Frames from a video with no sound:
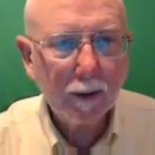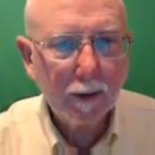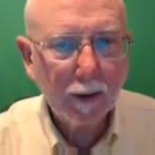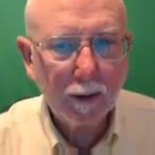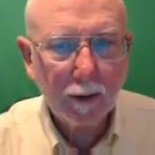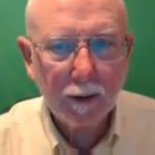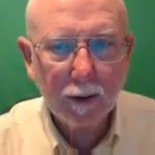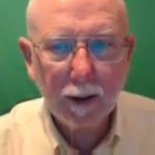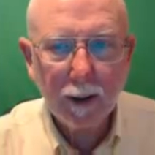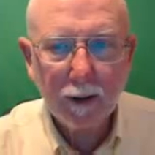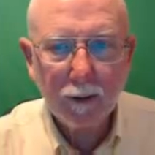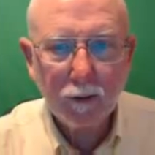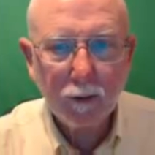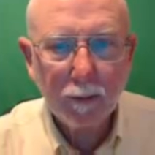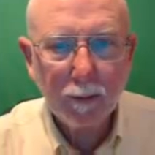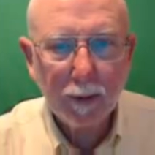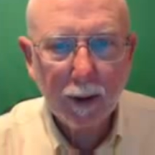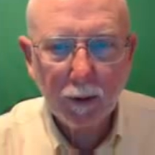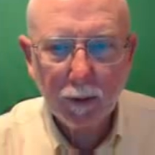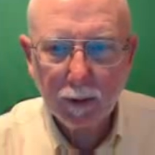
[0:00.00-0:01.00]
then the lines are
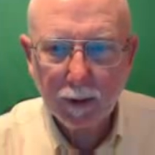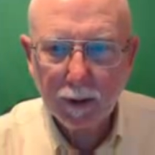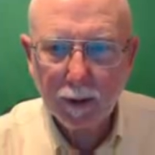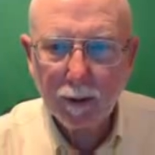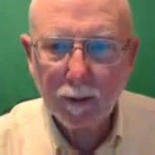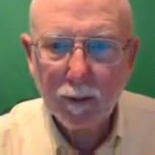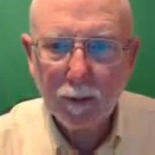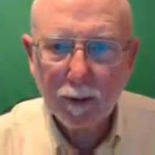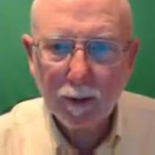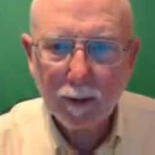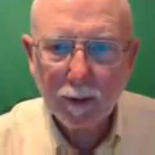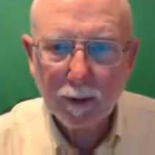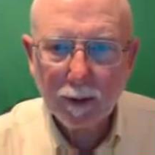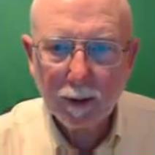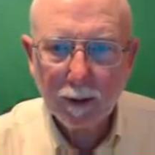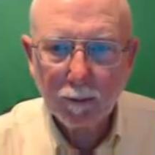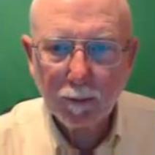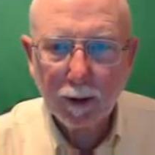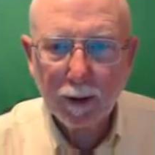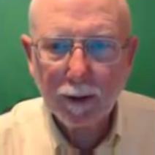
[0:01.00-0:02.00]
parallel.
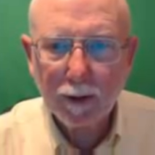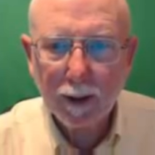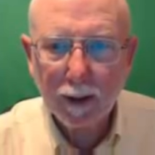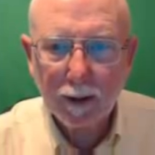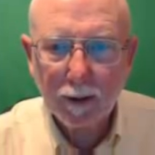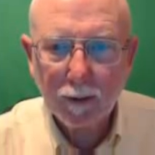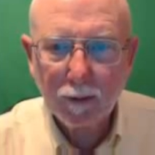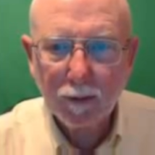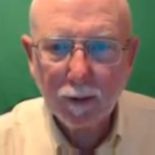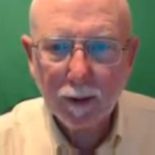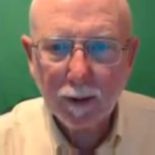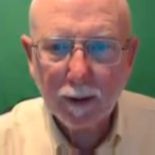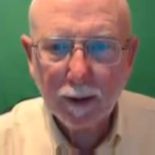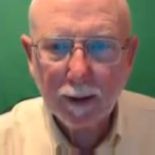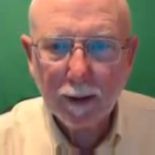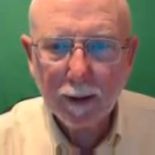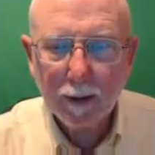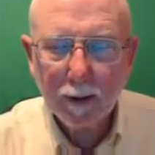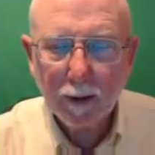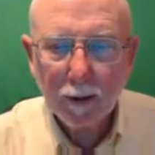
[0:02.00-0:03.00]
And I write that as
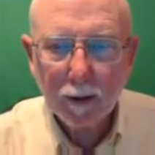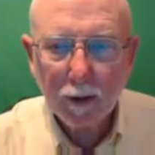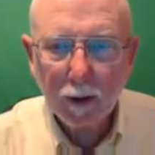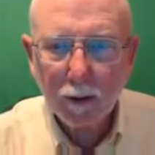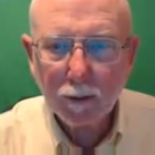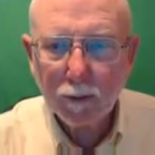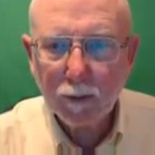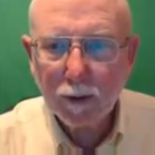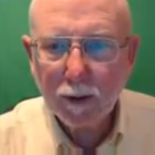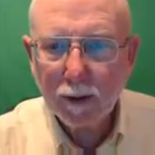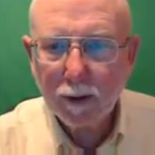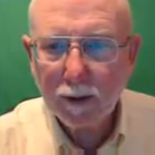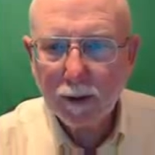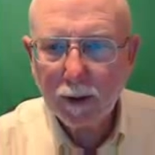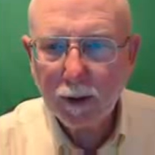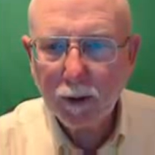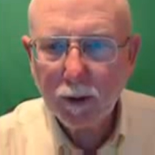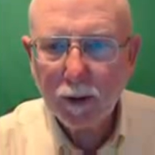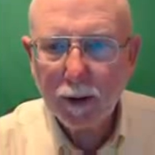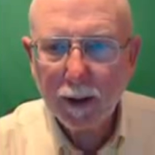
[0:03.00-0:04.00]
alternate
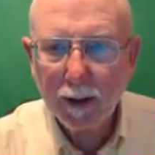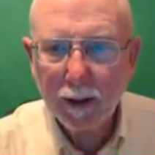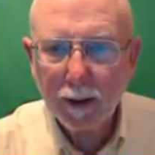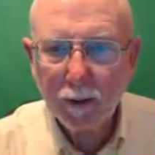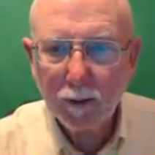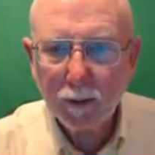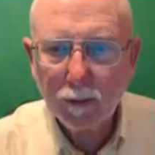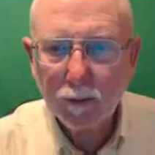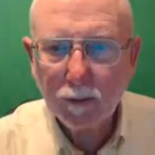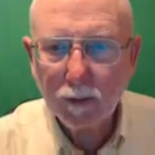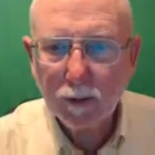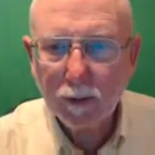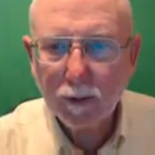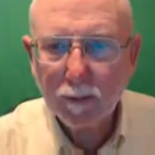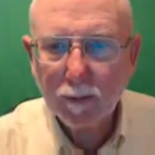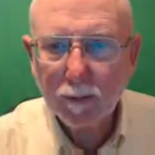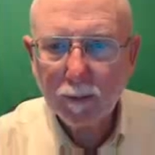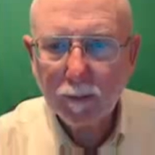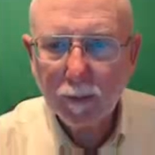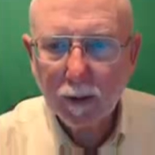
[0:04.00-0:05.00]
interior angles
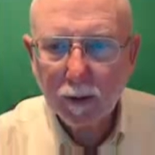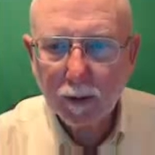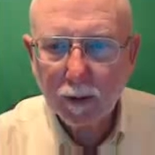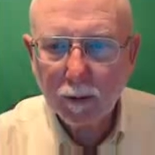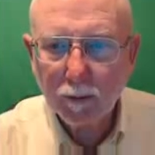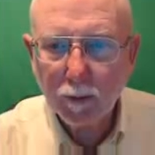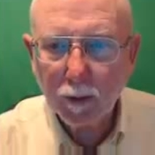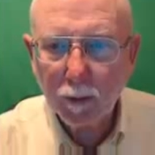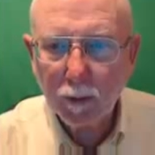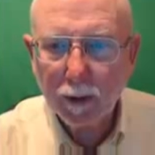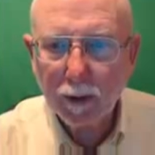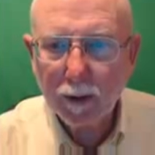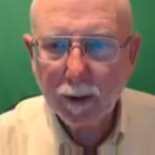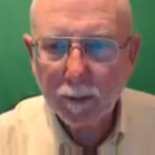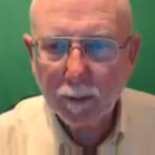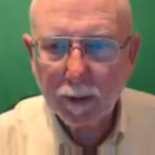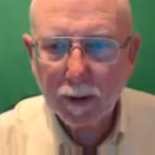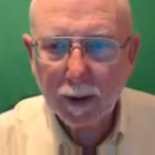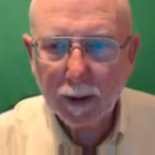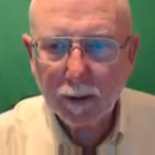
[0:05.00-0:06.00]
congruent
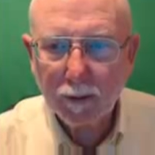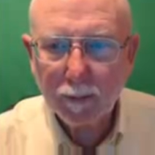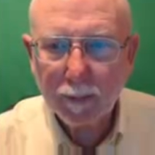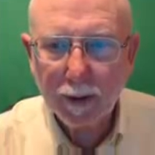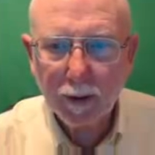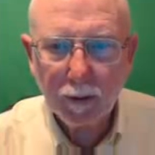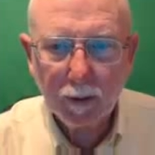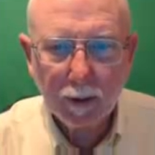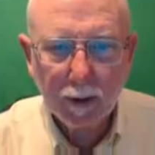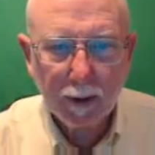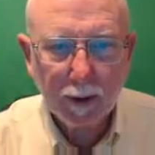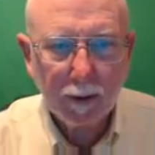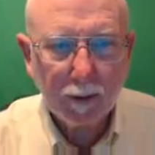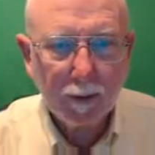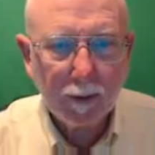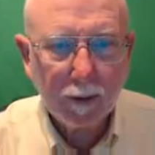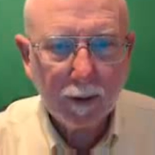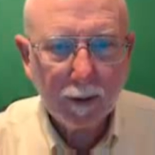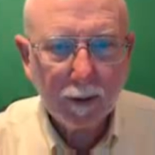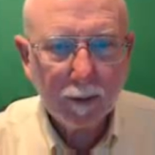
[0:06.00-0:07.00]
implies
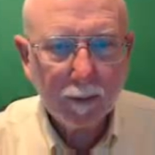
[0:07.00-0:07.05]
parallel.